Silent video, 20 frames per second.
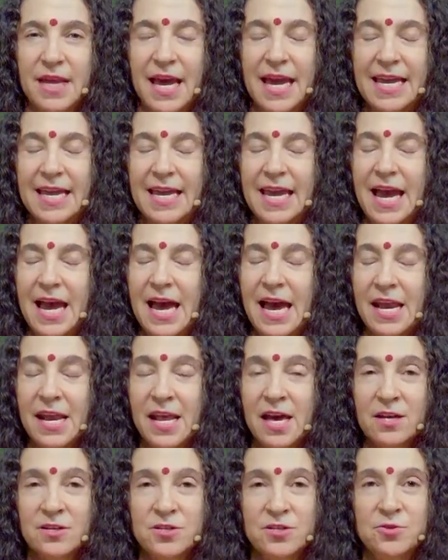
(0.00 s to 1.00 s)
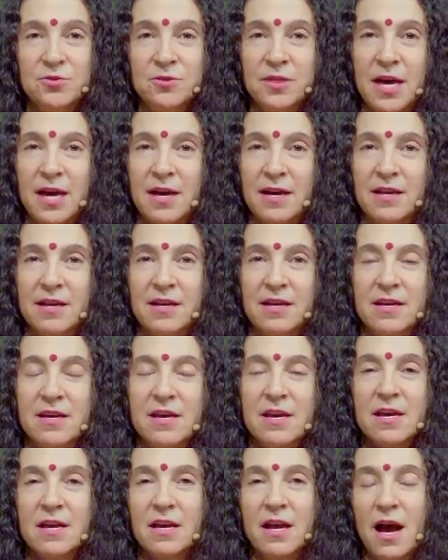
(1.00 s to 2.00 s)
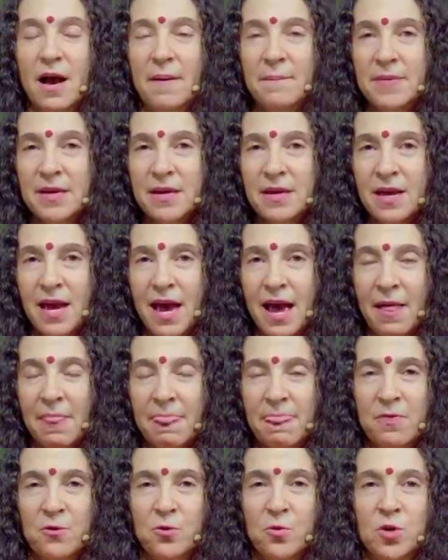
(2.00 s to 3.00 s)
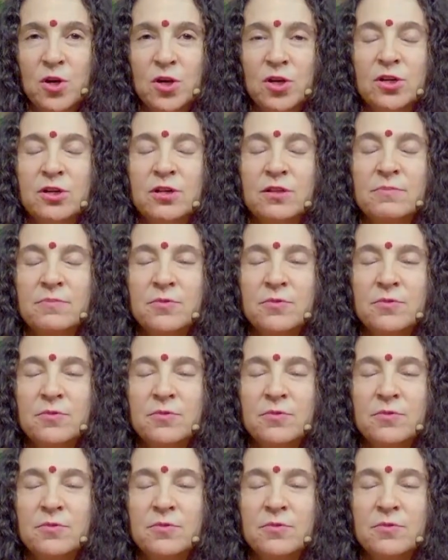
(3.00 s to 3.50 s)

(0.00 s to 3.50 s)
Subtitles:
I cannot do that coming at the world,